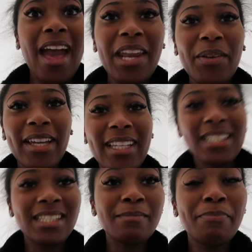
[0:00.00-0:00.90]

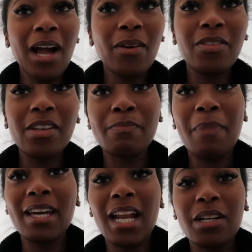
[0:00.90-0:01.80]
Anyways, back with those
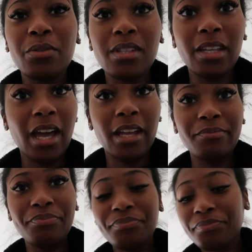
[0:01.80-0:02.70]
bad angles
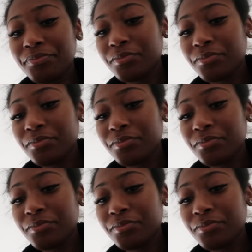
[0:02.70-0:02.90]
again.